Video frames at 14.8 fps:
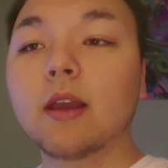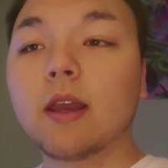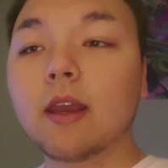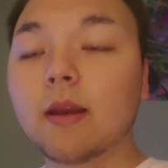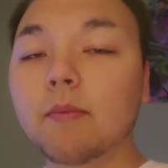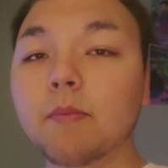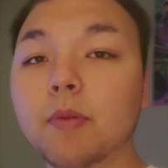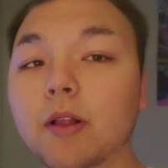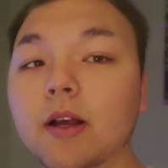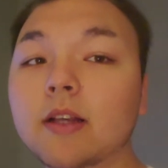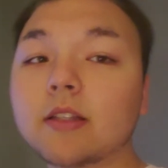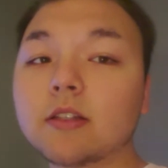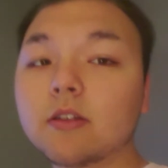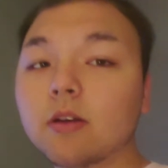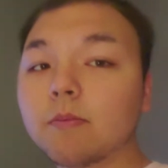And
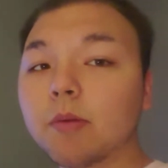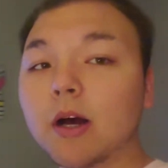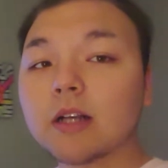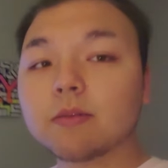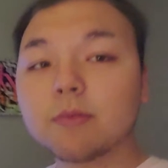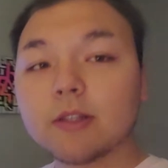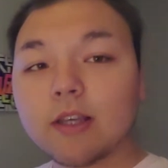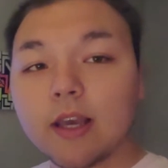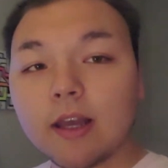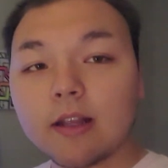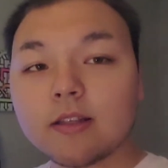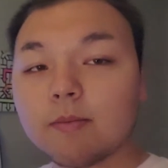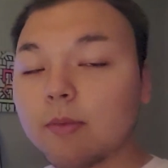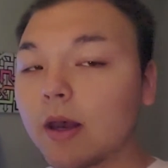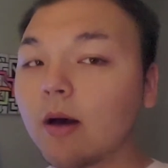plus, you can possibly get
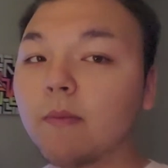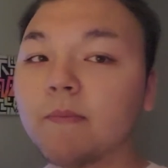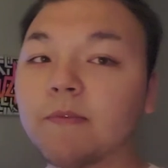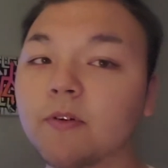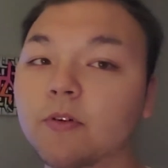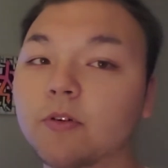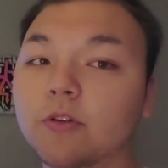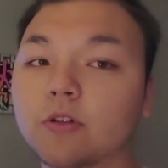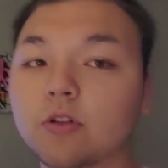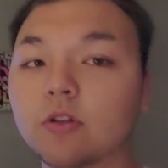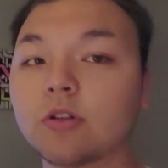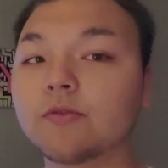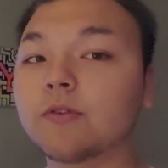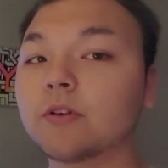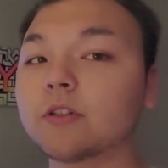some helpful,
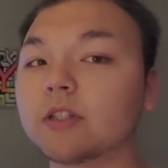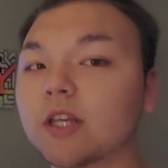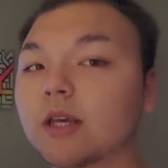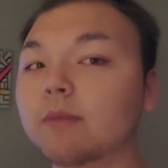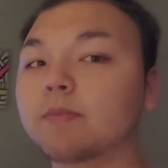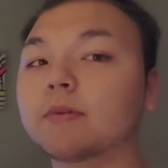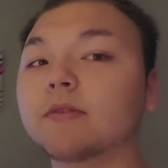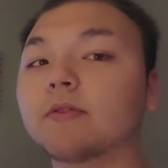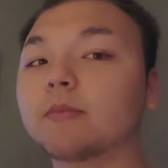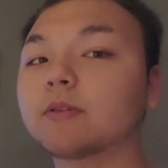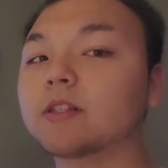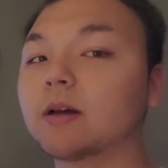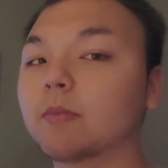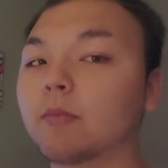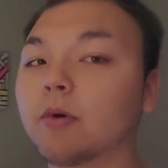useful tips from
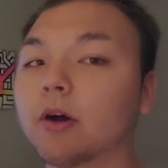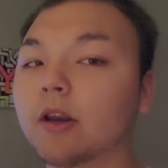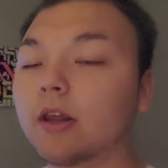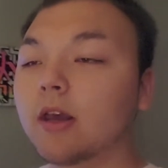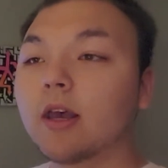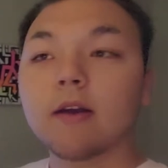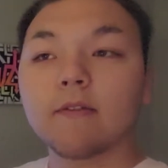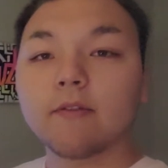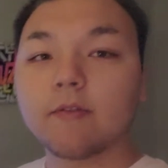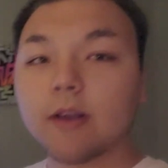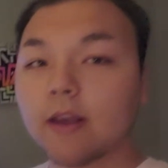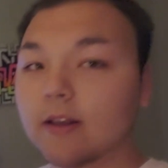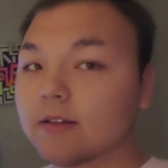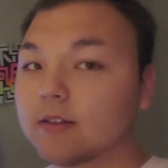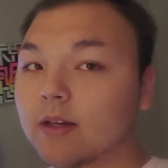someone,
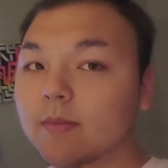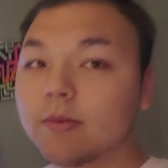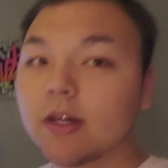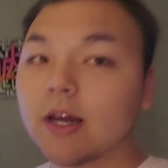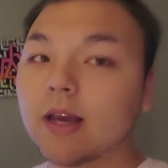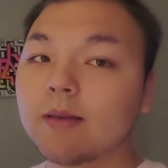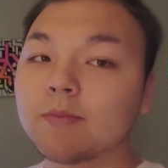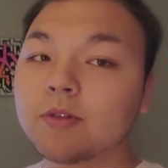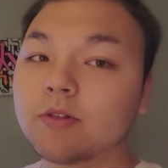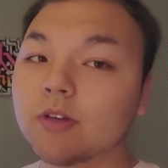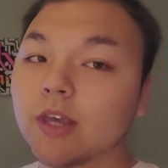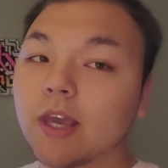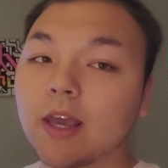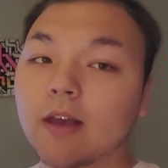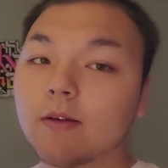because sometimes you
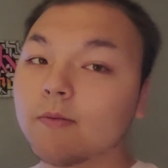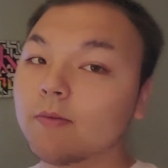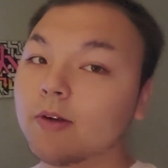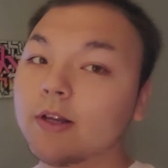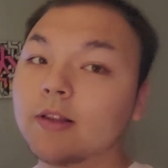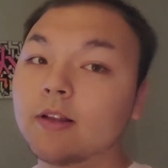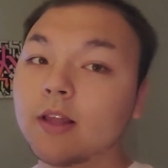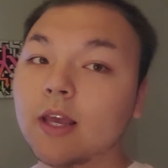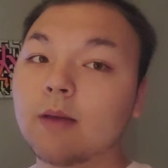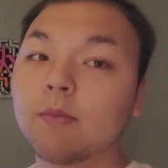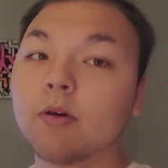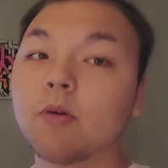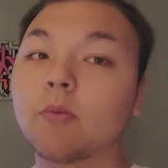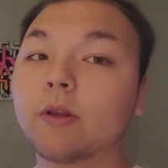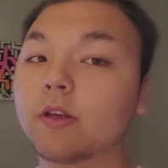can't read the
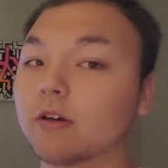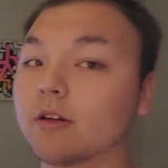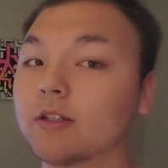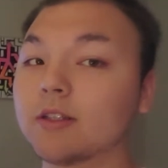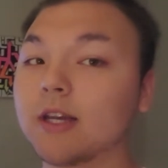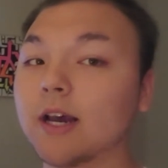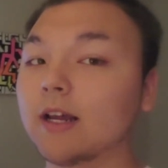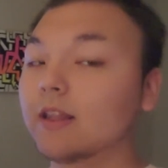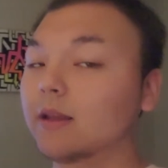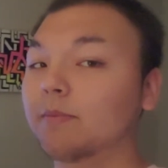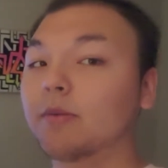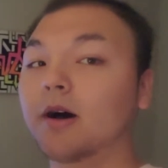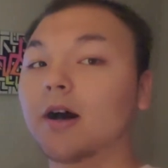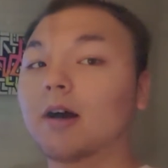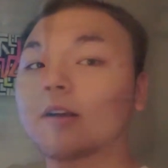label when you're inside the
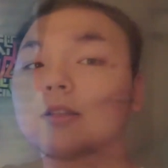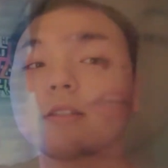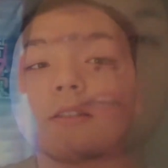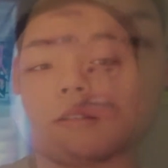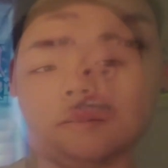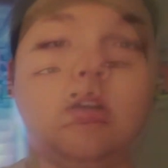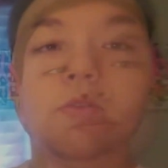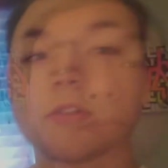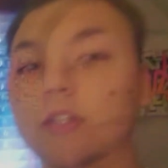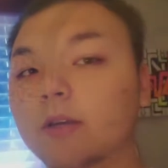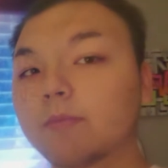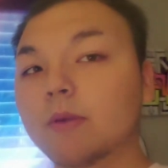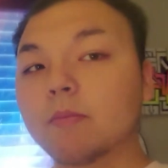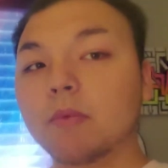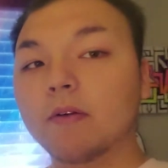box. So
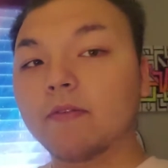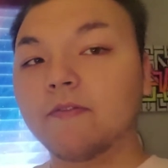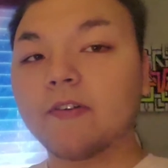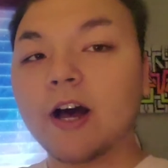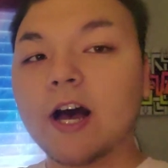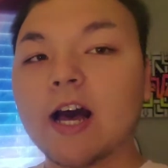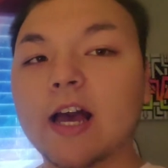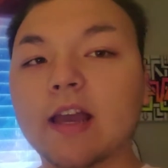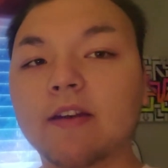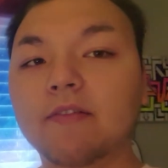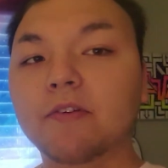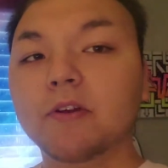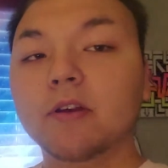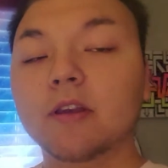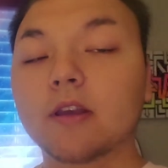tip number
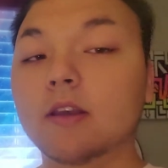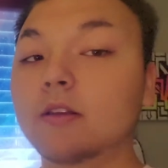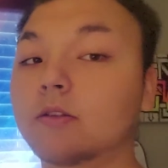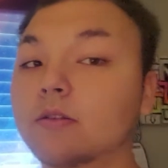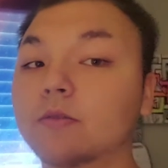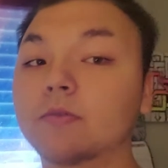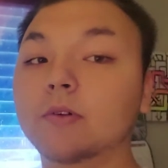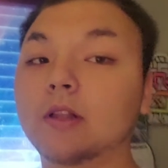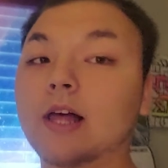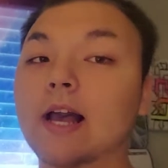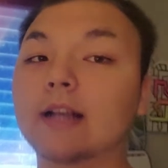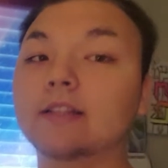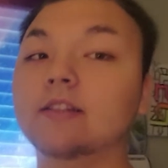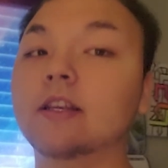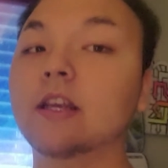5 is
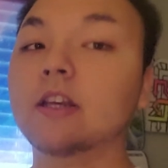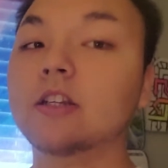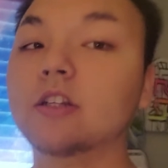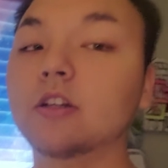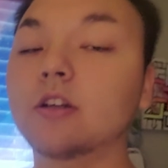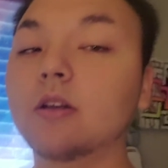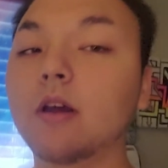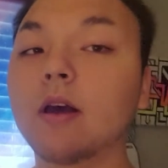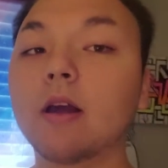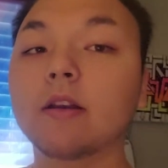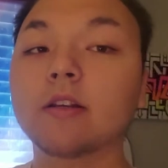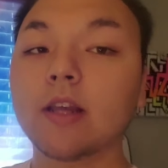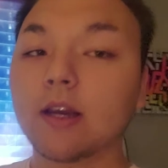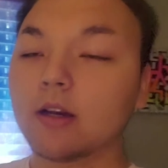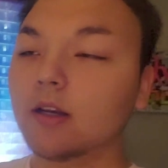relaxation
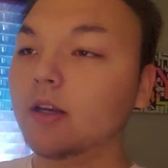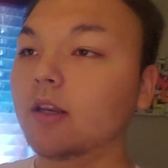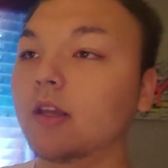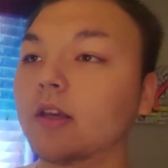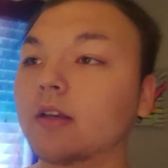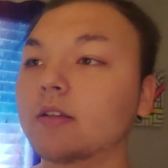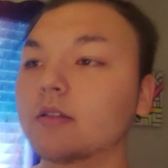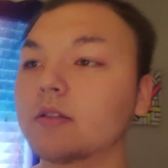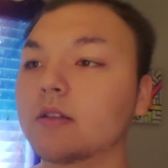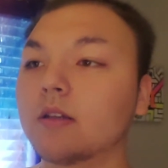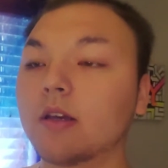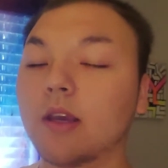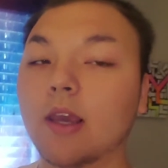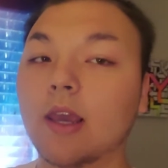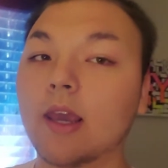techniques.
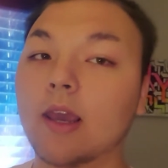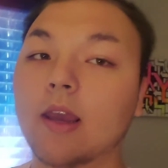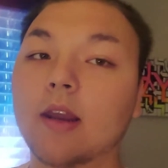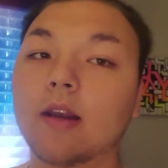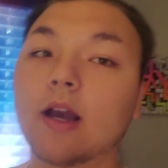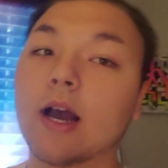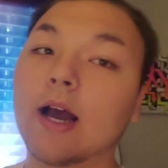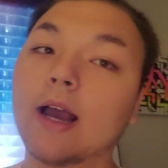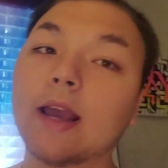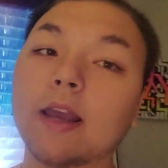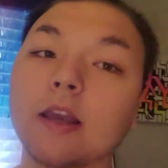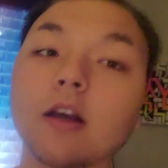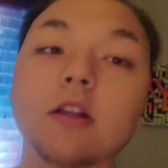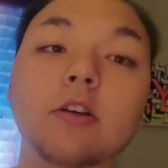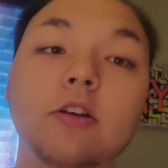And I
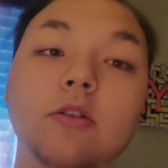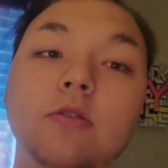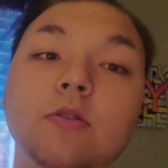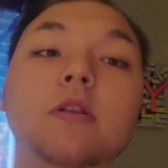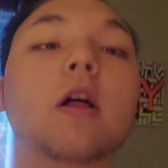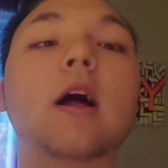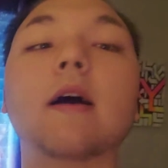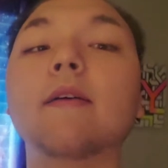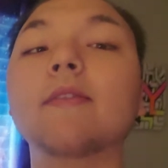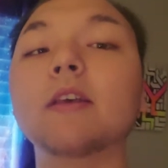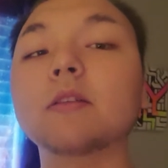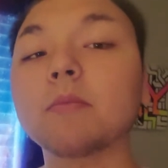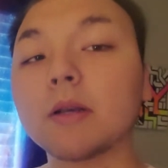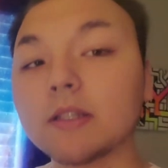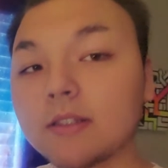use a lot of
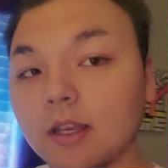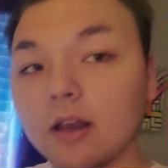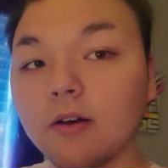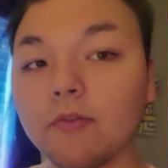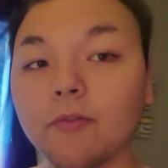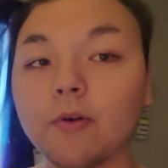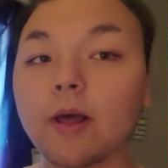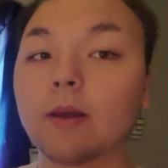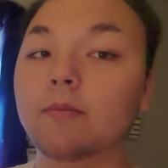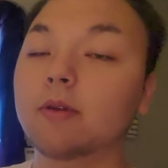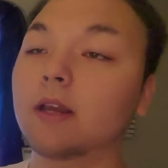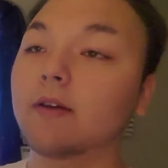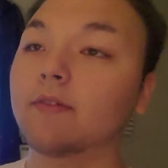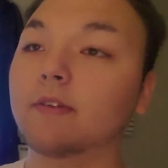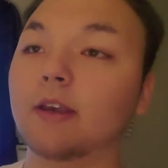these myself when I'm
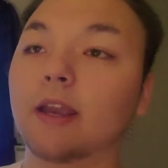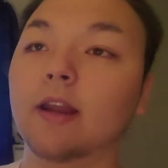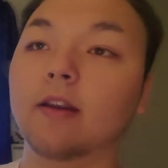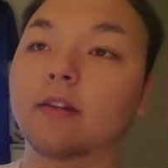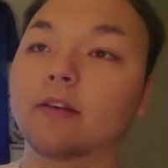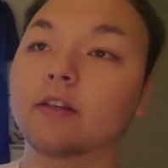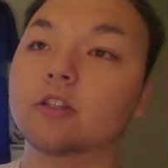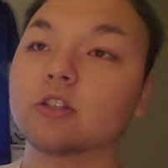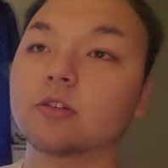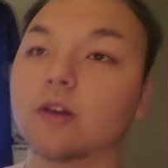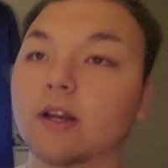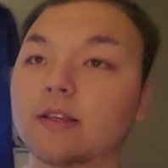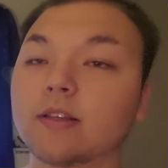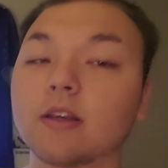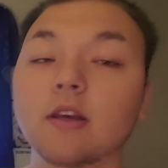definitely handling
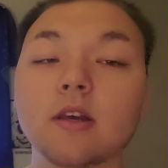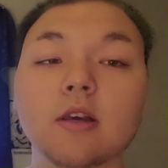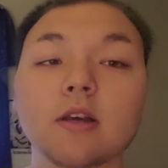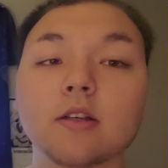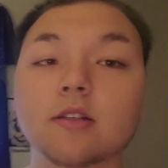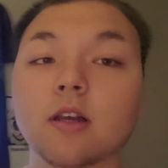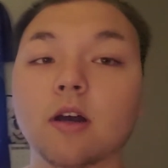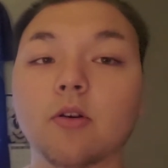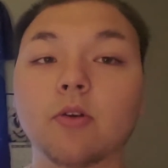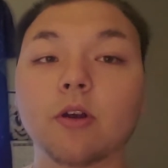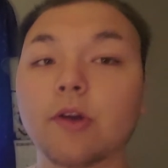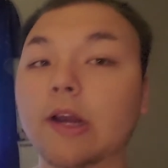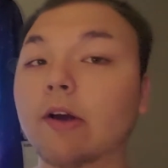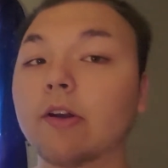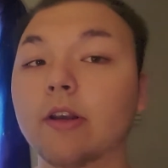stress. So
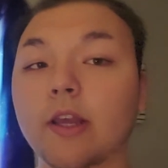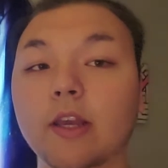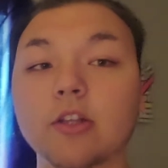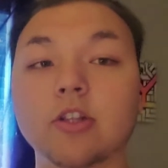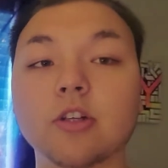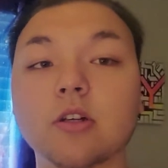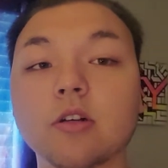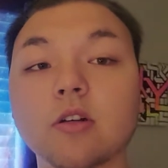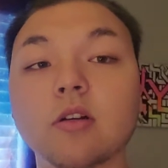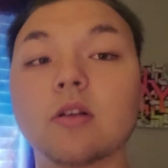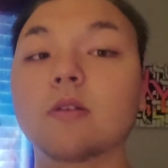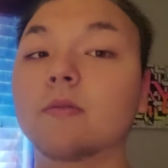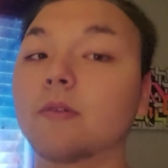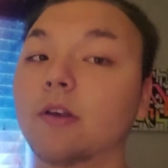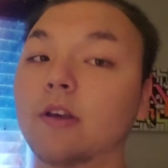going out in nature
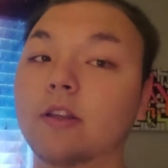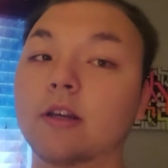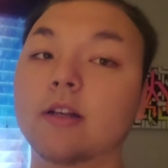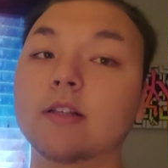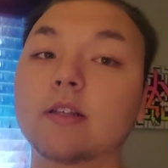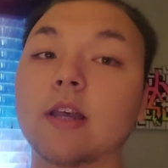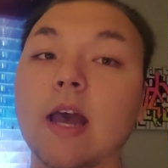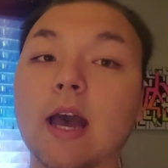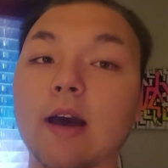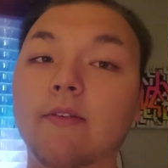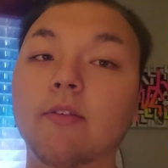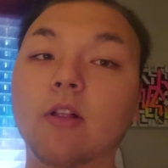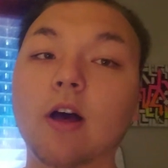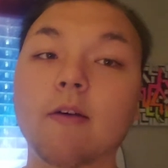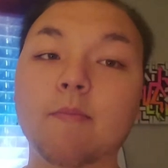really does have a
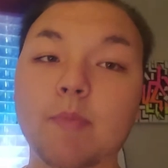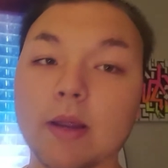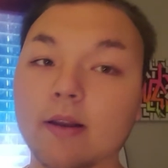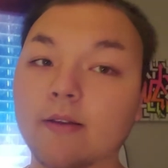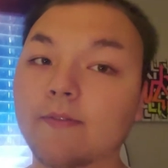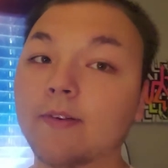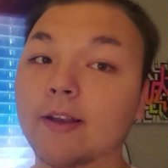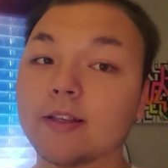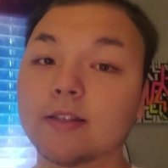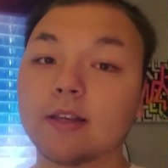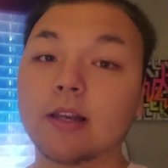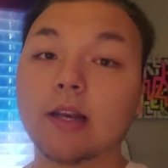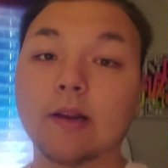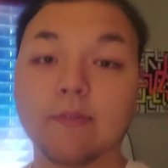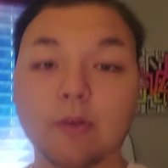lot of
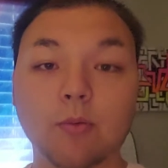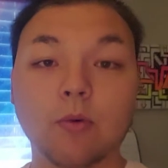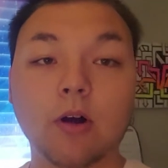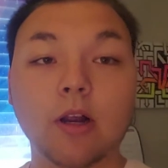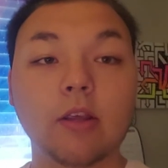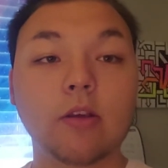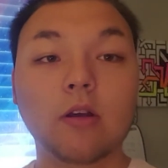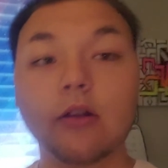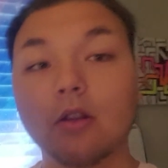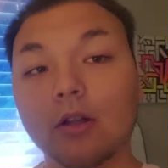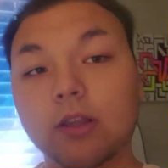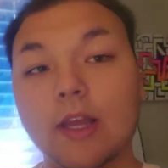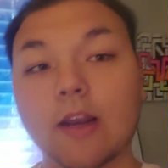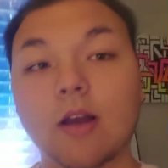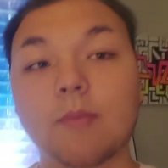benefits. And if you want, you can
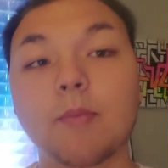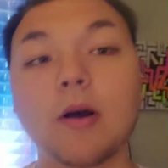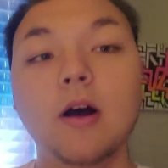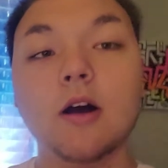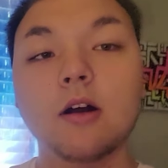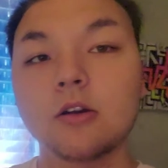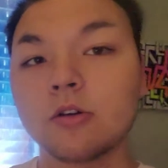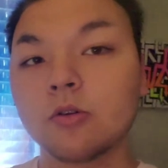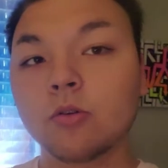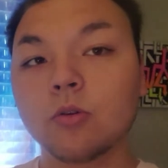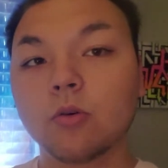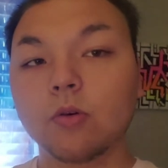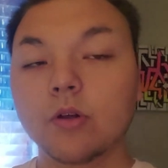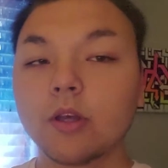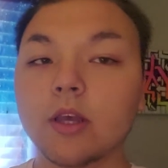look that up on
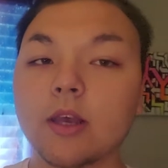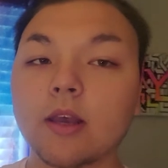Google.